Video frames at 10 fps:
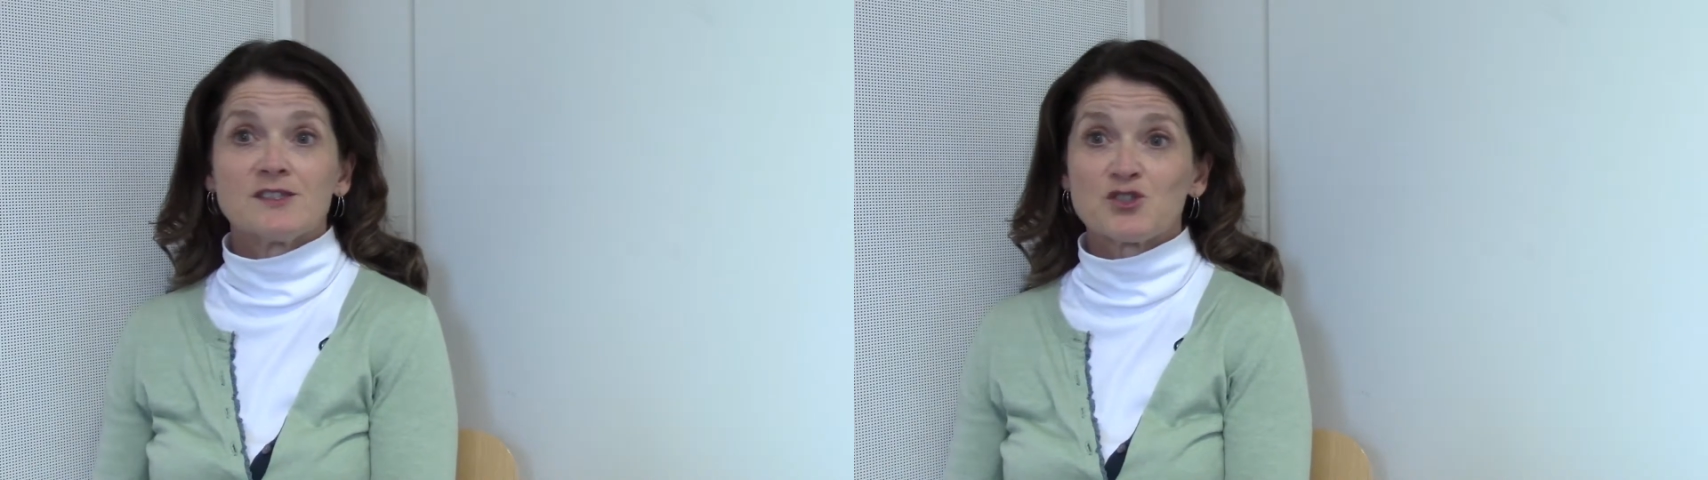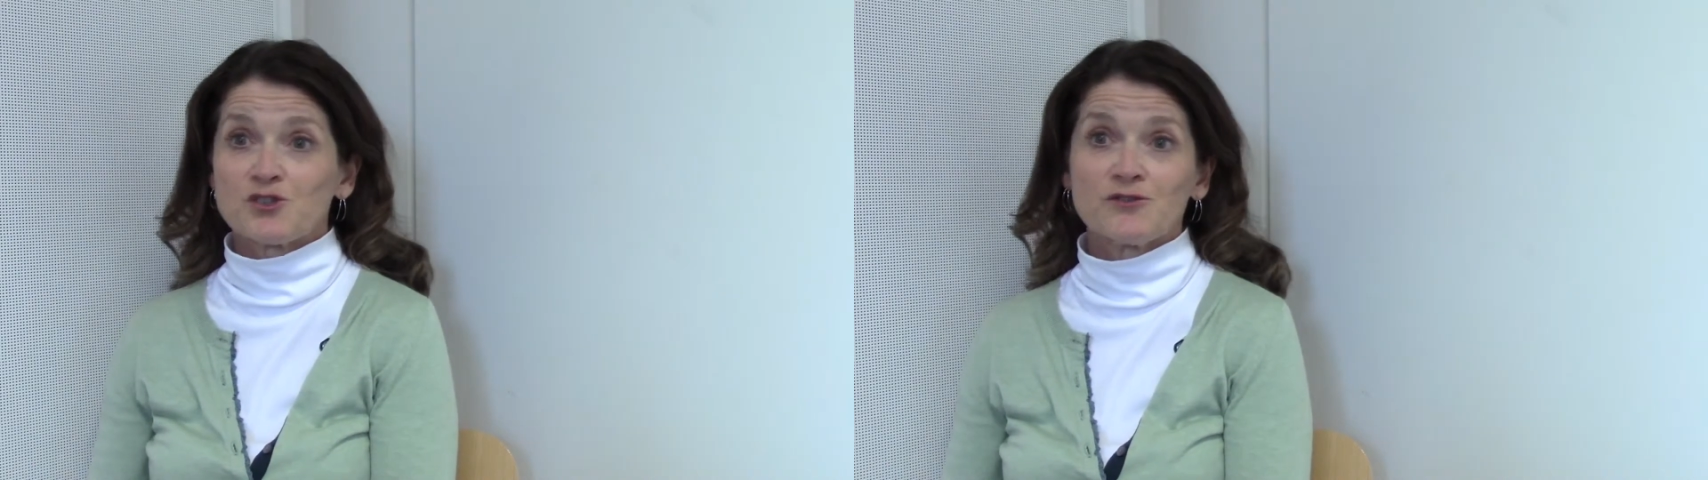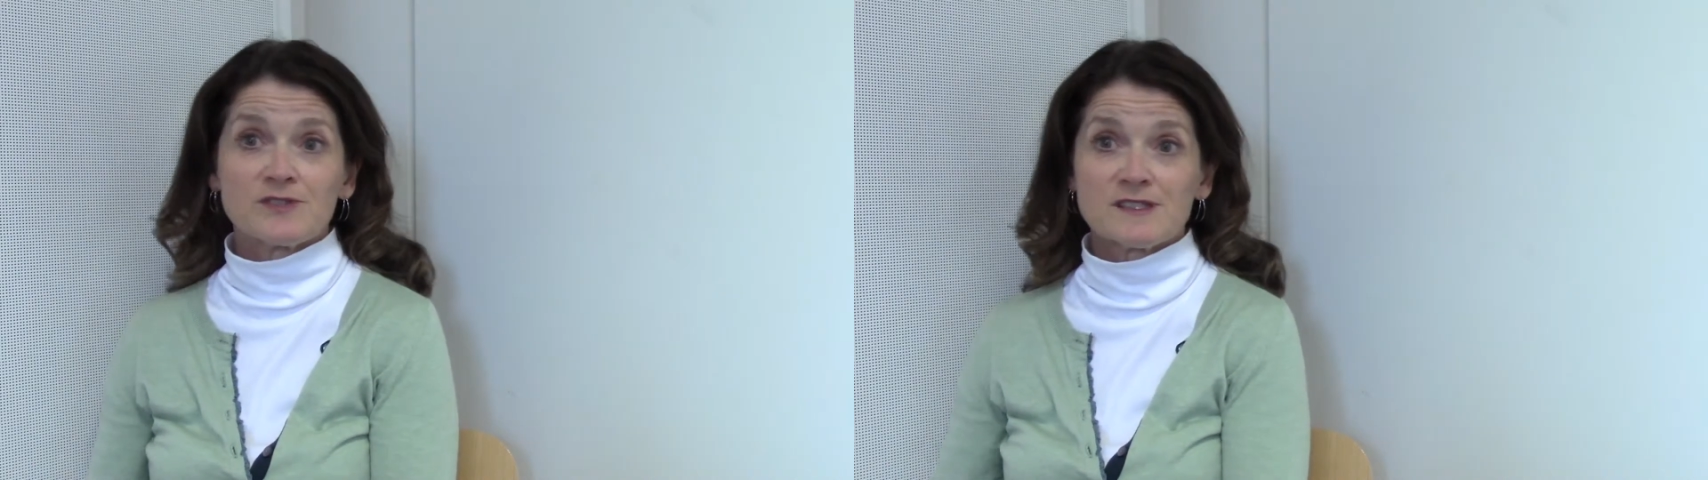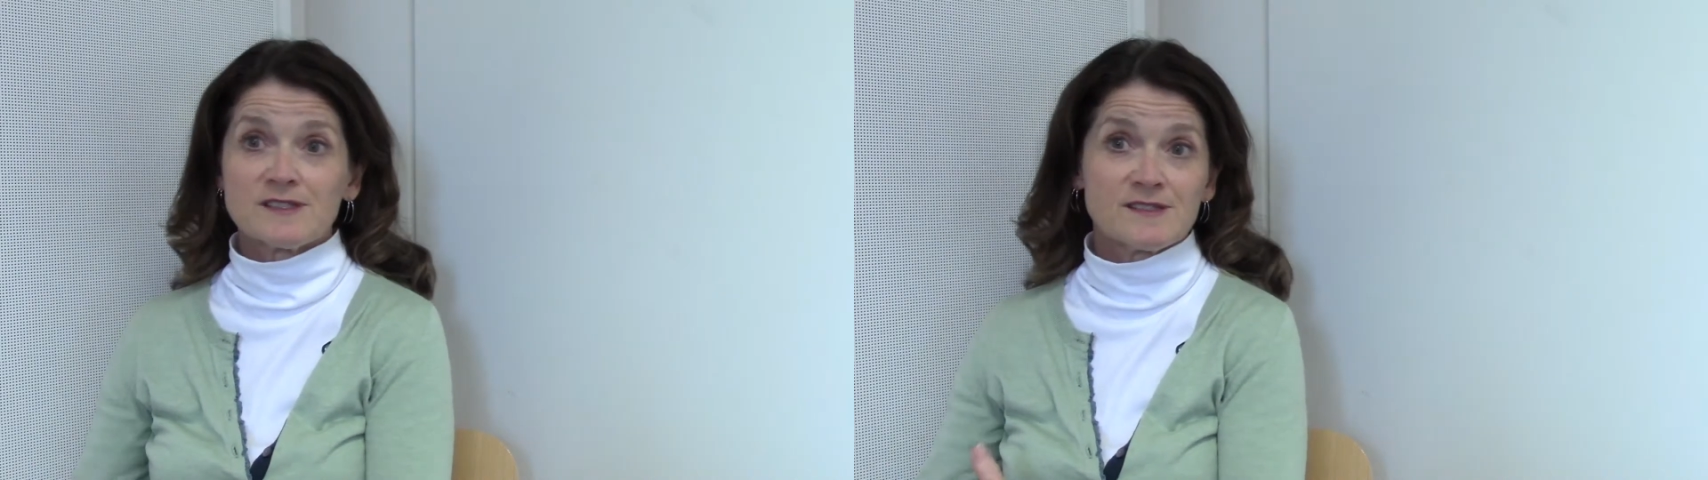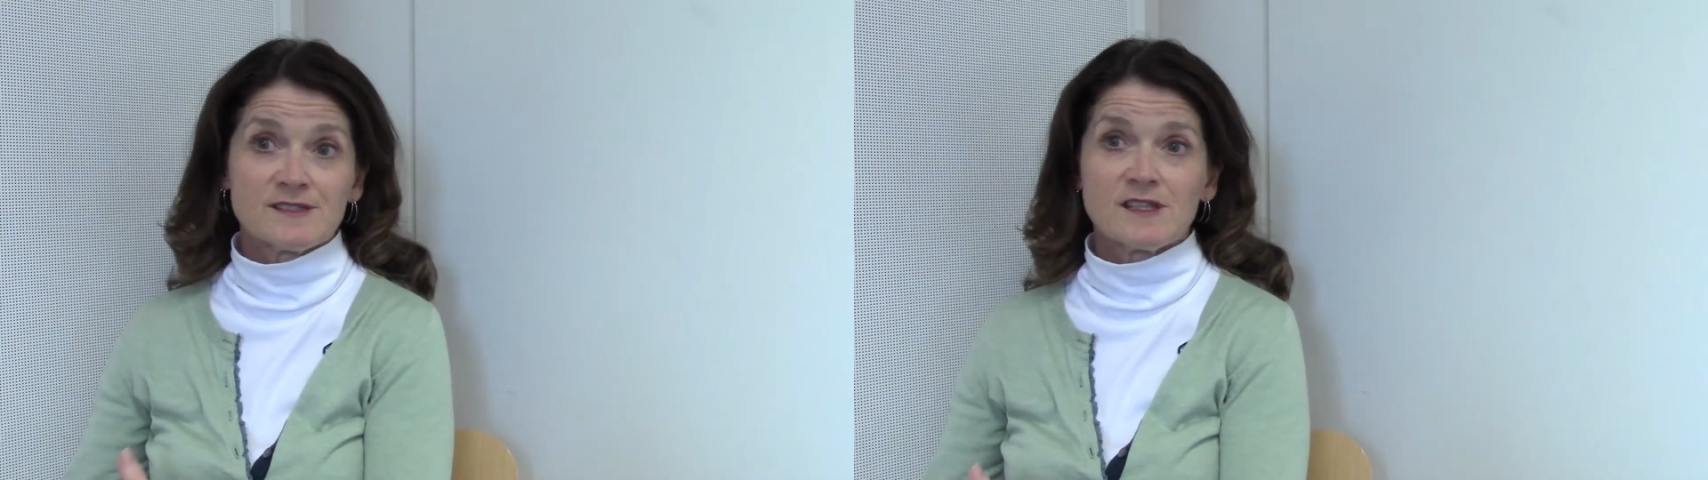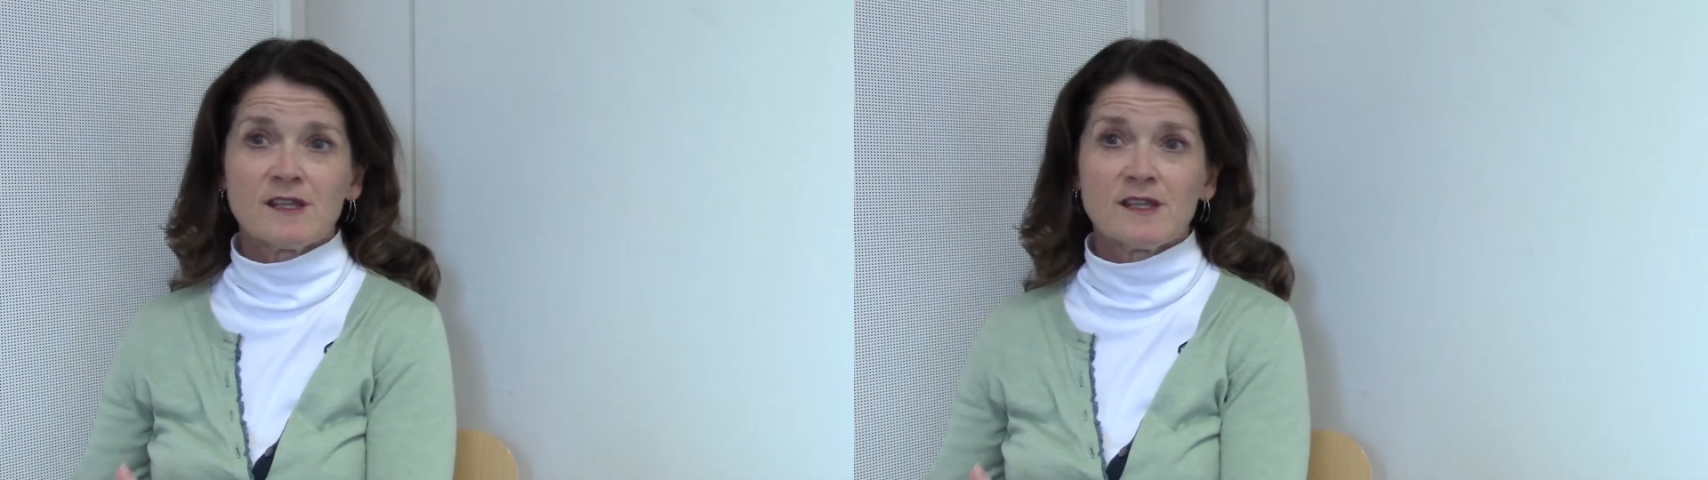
services,